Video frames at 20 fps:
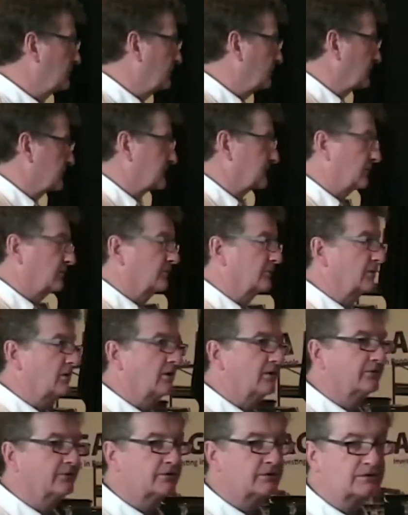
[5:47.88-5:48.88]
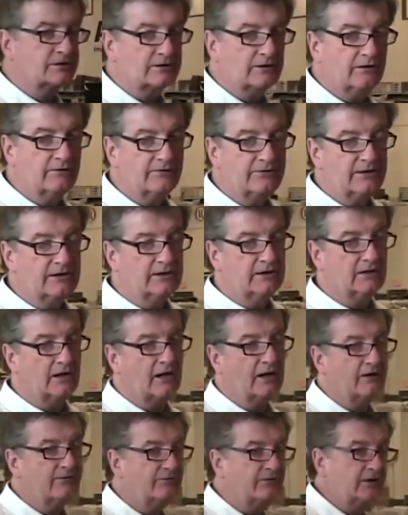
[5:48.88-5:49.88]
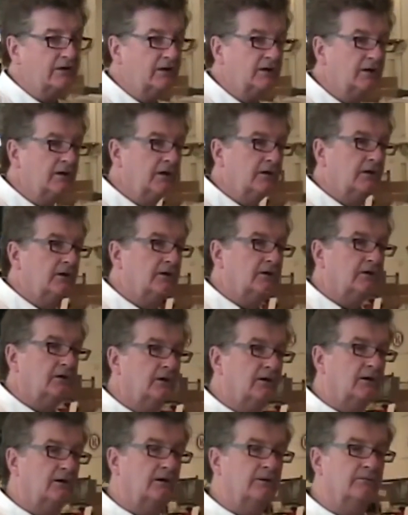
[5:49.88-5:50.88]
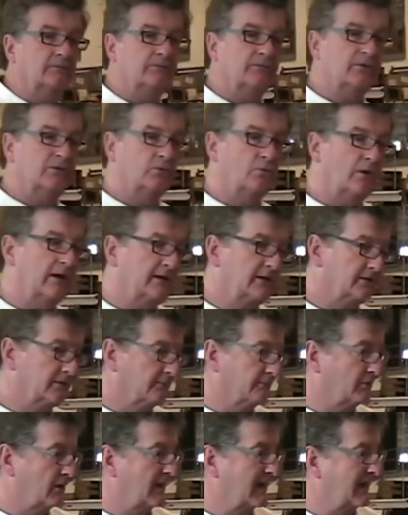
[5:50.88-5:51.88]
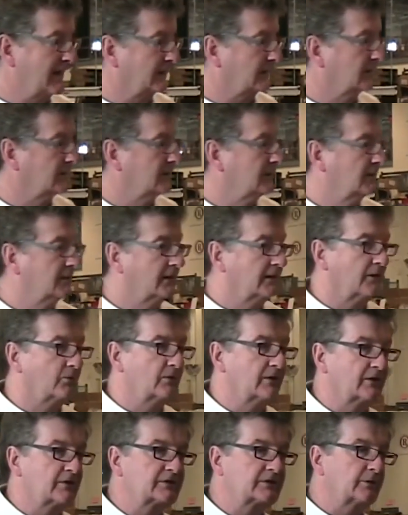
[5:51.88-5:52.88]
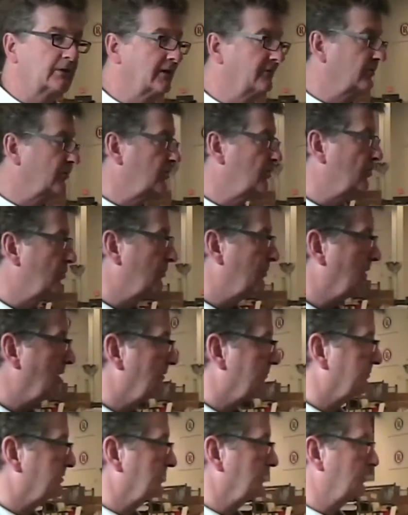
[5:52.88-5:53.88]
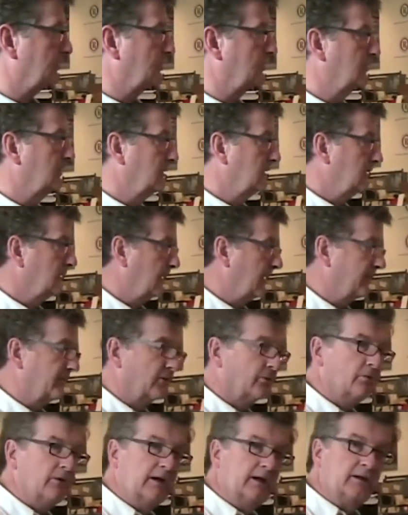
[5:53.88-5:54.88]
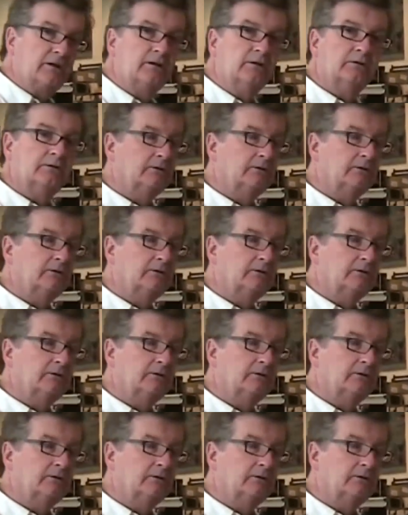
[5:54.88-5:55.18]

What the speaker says: cook stove colors of the ivory, the white and the black, and we also have a cobalt blue and the red.